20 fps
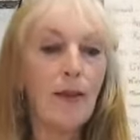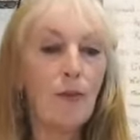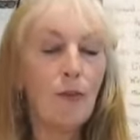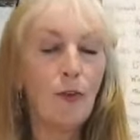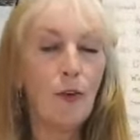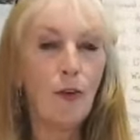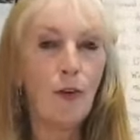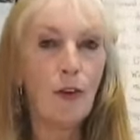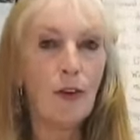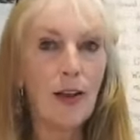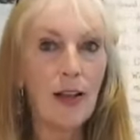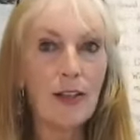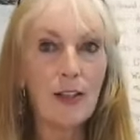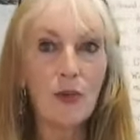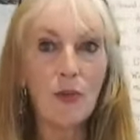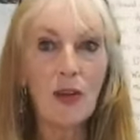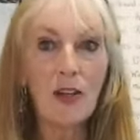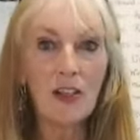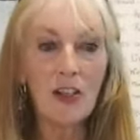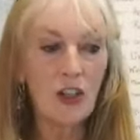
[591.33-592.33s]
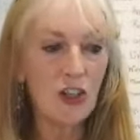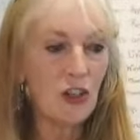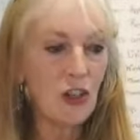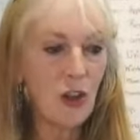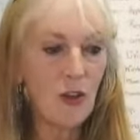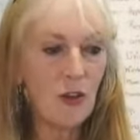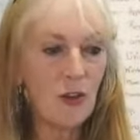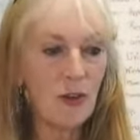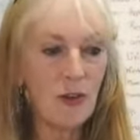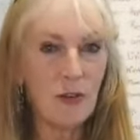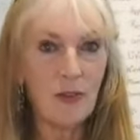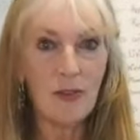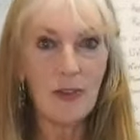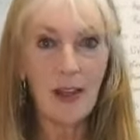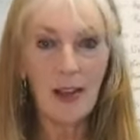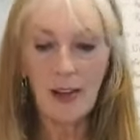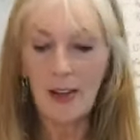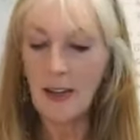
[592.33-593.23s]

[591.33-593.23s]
for next week to show you that